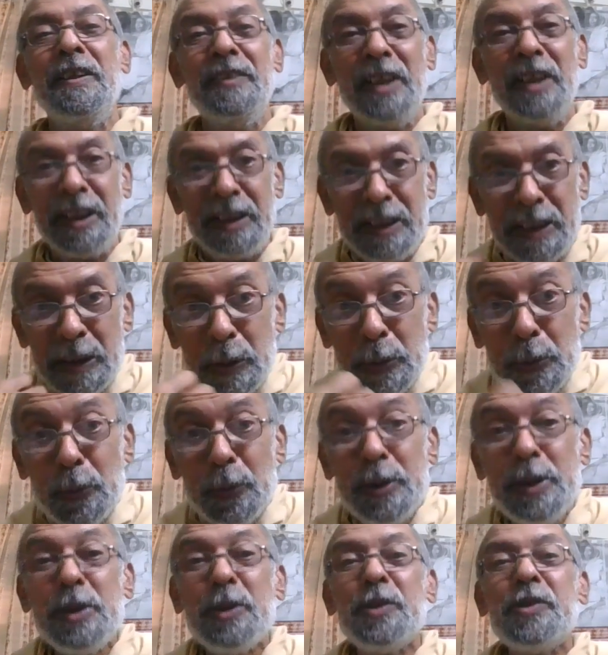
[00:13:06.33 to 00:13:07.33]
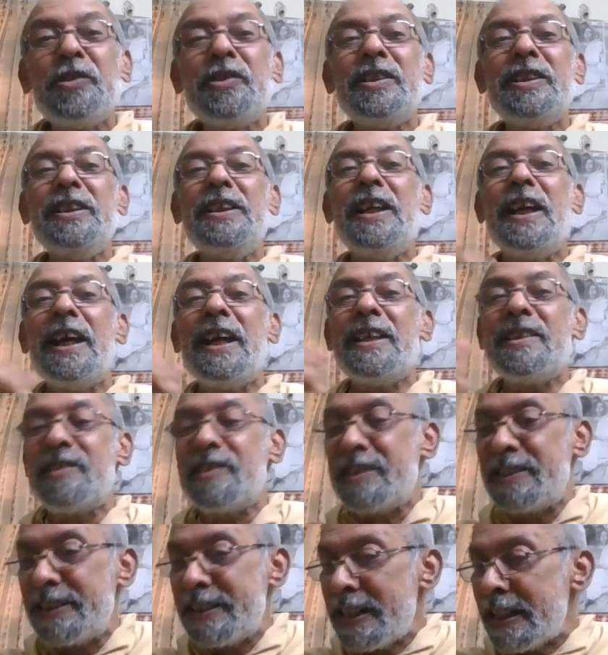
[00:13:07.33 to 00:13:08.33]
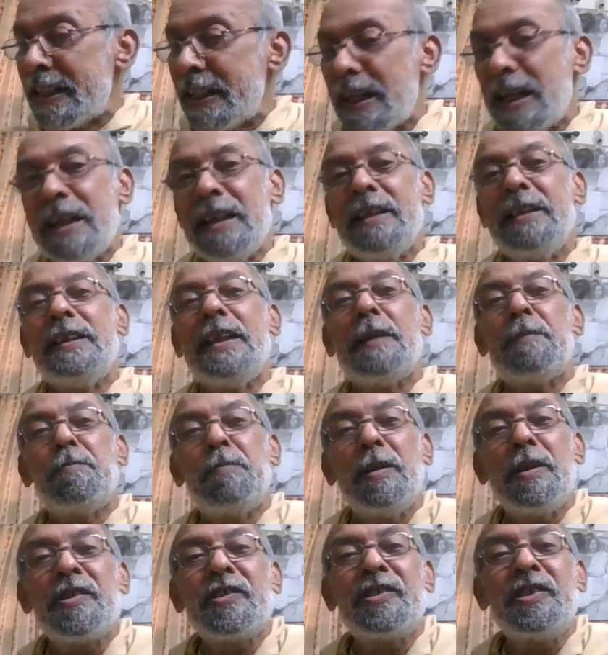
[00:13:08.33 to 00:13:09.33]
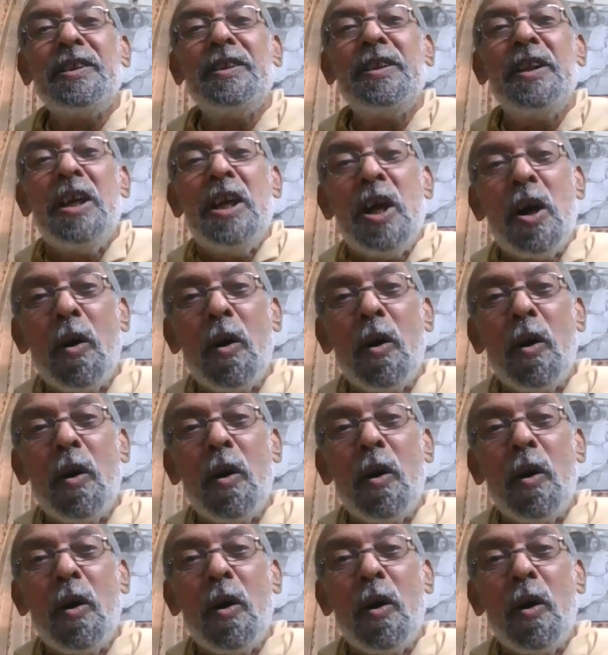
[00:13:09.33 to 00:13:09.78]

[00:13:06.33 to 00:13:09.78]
That curiosity has taken that person